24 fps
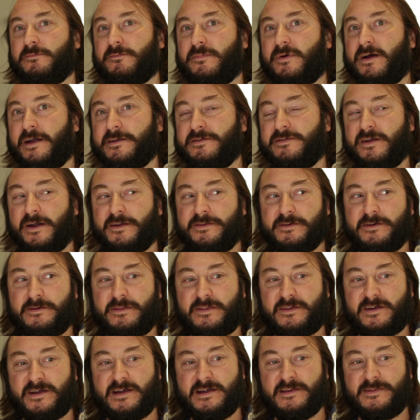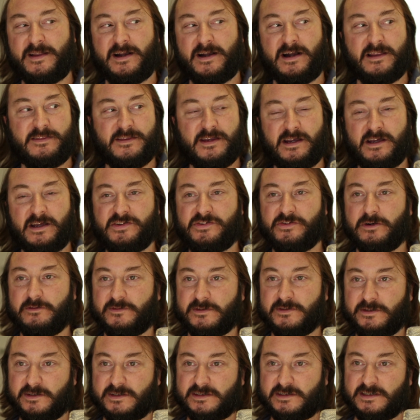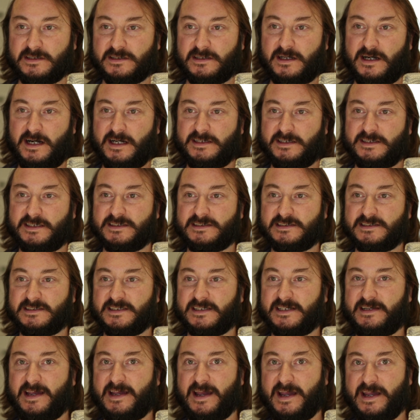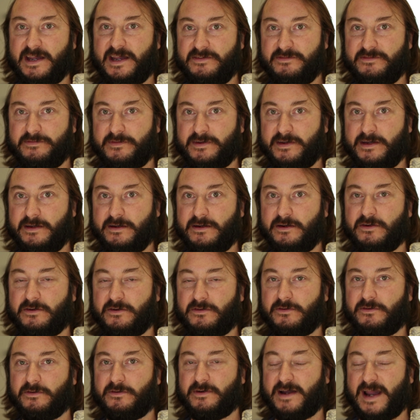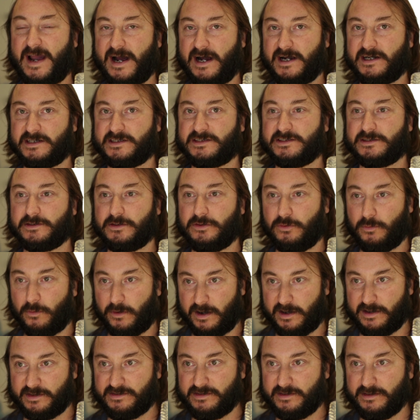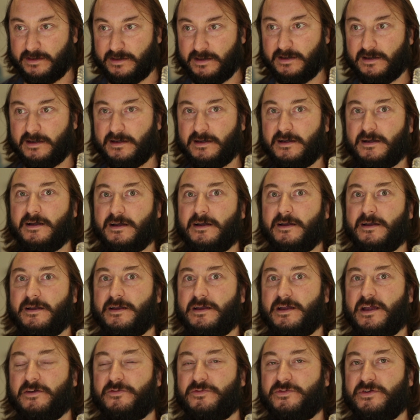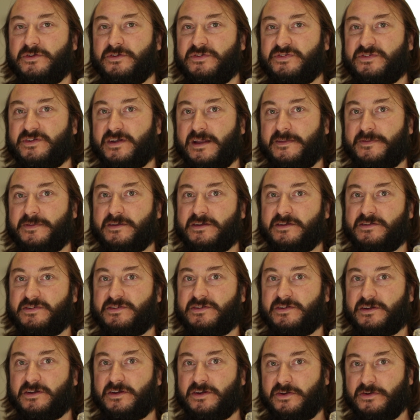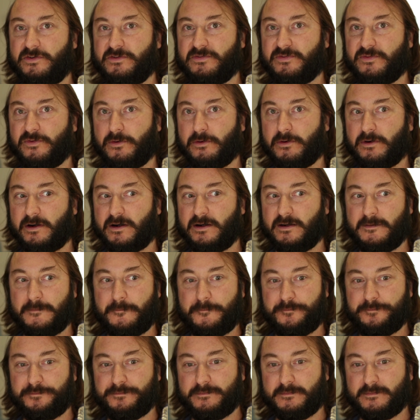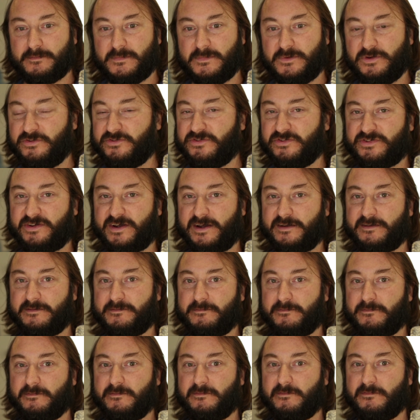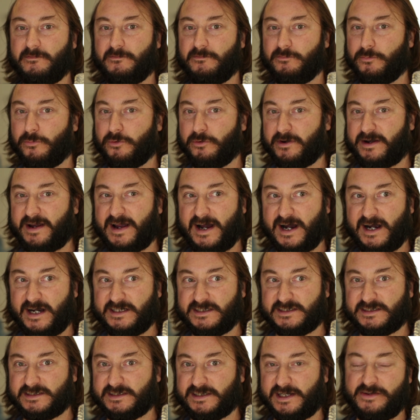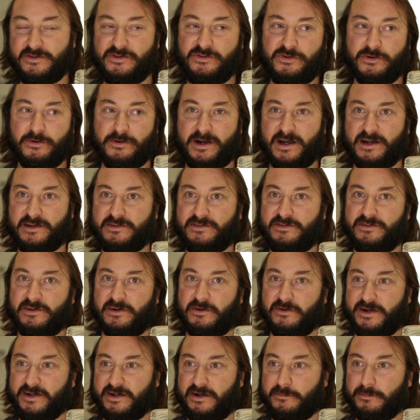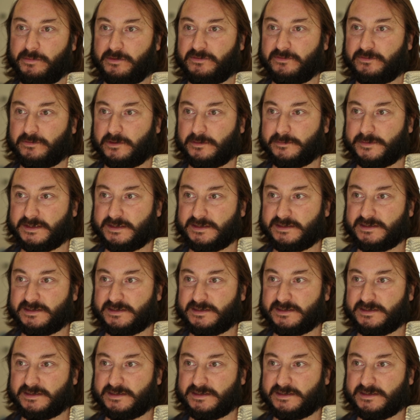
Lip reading: Another thing that I think gets overlooked a lot is the KV cache quant. If you set this to Q4, you just get more cache and you don't get degraded performance.